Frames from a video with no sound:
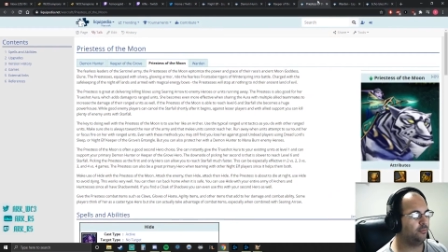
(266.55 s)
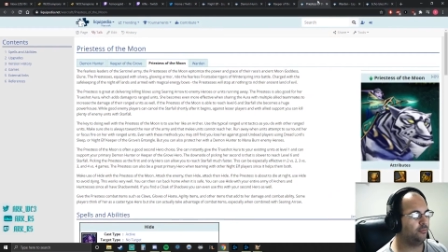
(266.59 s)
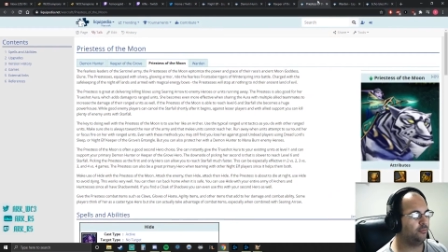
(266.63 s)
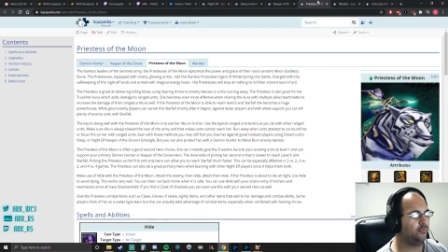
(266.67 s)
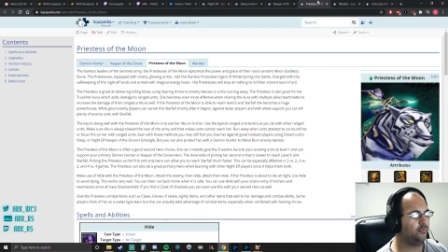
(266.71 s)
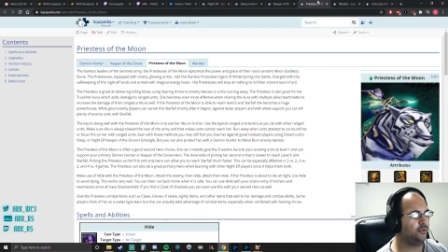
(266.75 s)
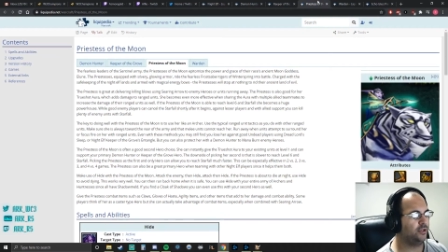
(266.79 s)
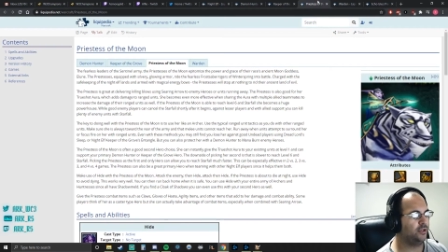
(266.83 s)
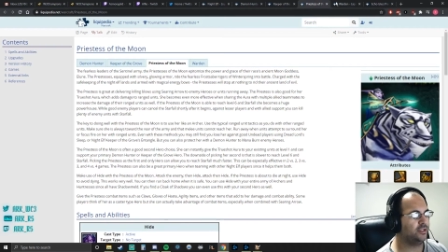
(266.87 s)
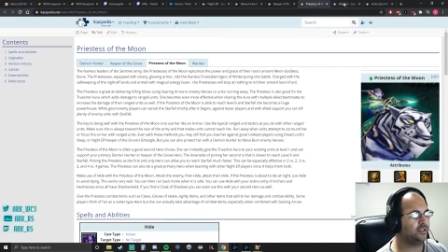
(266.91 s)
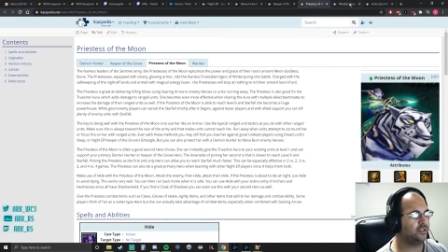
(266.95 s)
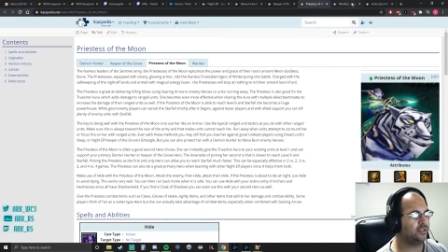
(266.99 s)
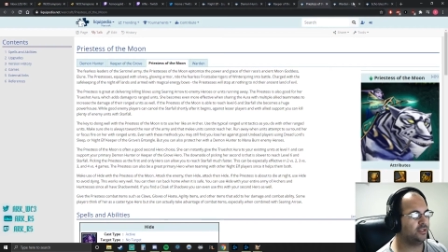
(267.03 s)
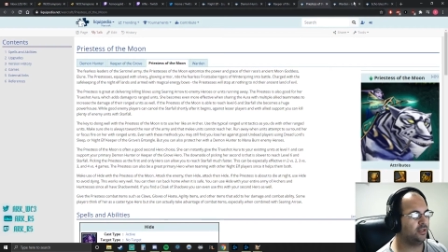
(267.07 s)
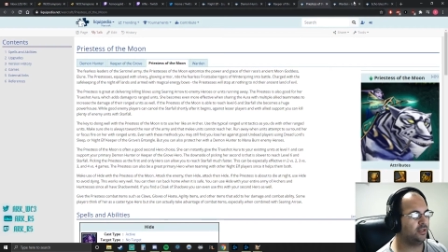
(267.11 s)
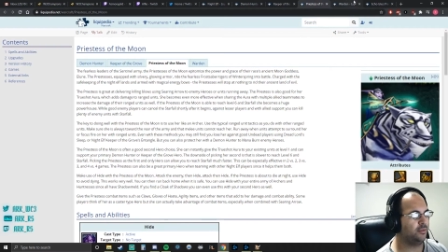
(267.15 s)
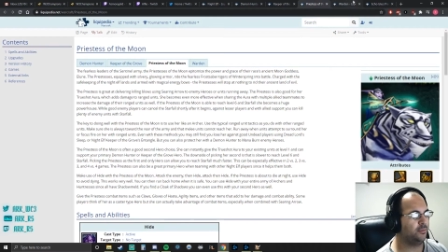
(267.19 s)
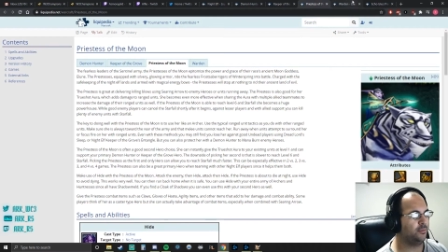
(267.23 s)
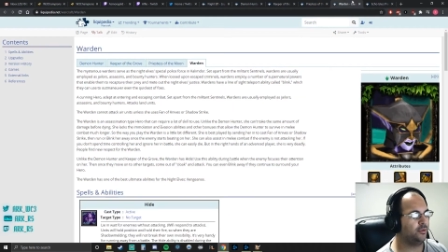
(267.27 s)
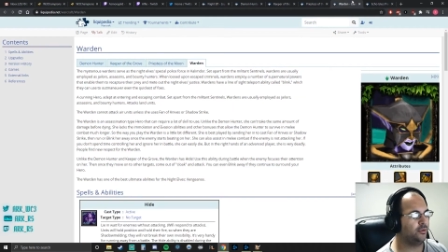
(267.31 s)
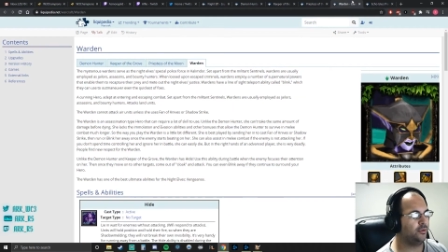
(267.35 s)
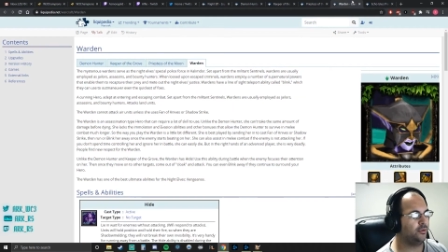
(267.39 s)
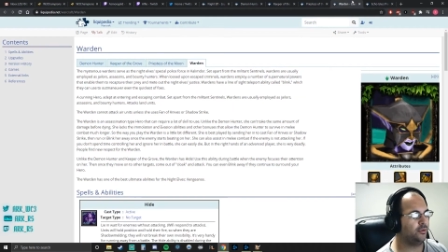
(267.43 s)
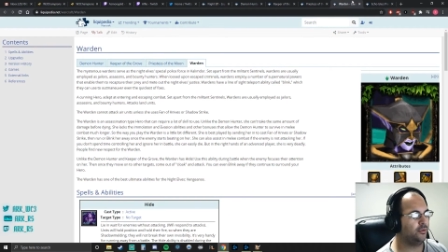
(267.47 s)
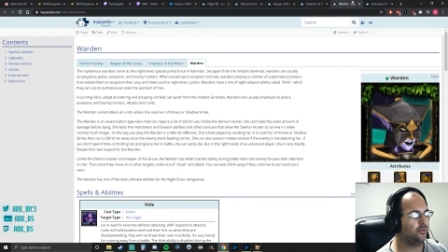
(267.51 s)
Priestess of the
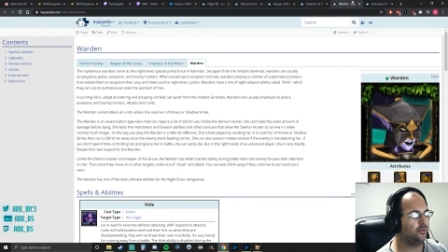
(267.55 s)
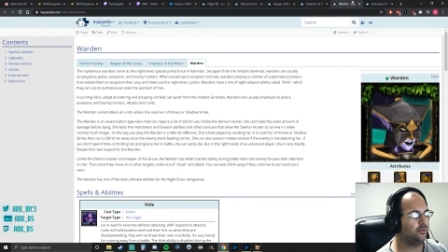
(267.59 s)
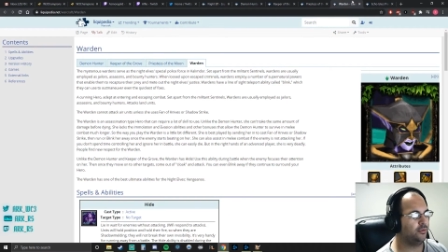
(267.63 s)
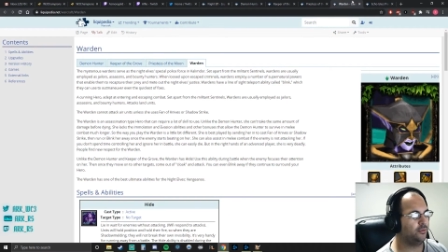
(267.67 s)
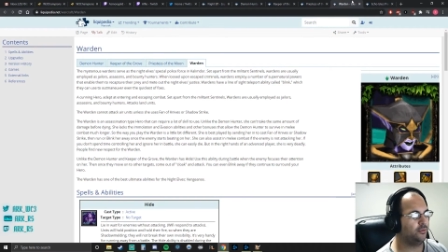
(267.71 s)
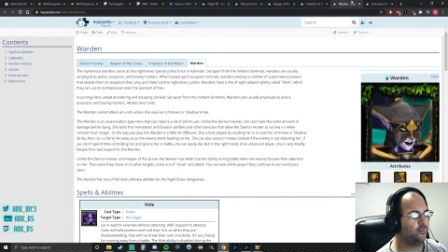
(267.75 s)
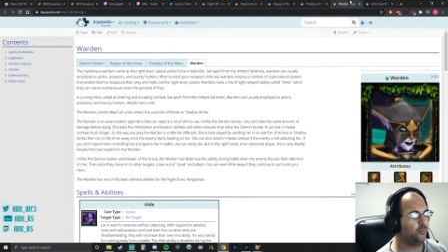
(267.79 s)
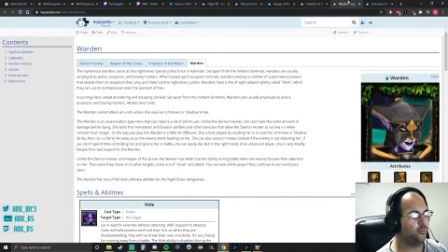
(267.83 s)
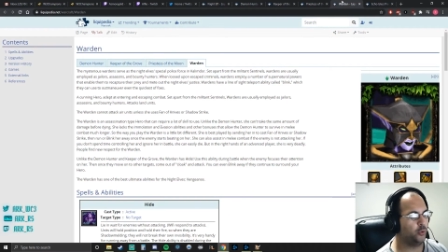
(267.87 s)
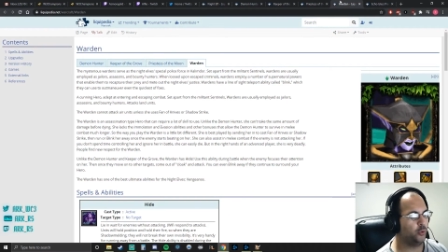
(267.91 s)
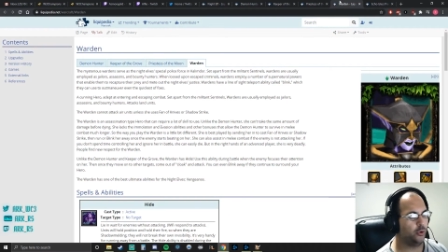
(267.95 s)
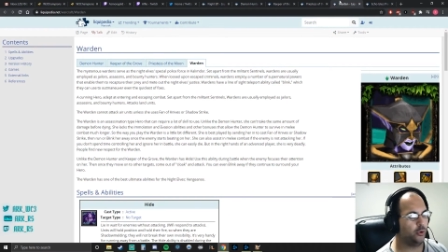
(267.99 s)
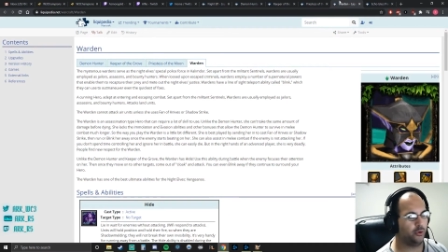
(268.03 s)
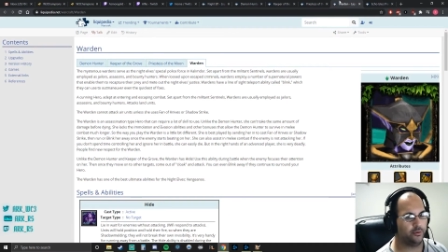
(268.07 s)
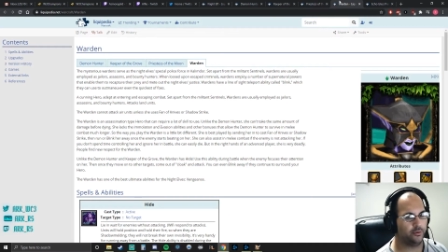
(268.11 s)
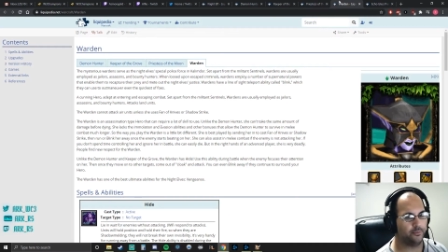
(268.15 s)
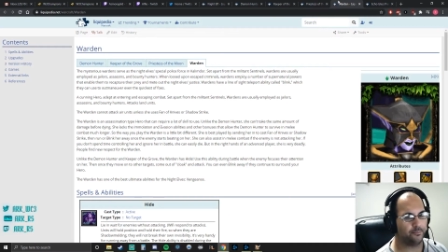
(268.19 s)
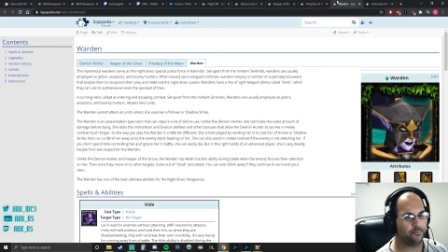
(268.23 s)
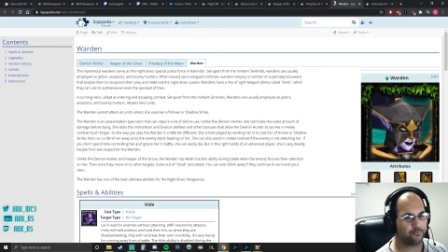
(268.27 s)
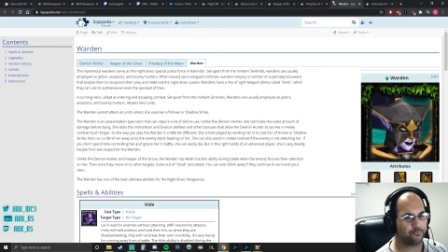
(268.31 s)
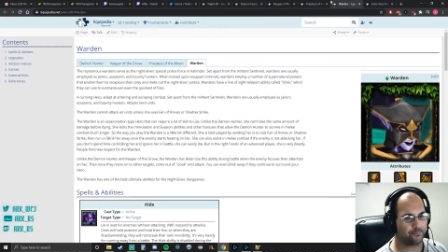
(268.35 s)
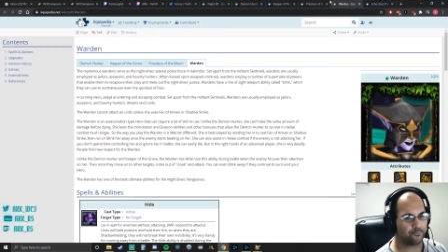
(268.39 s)
Moon, Warden.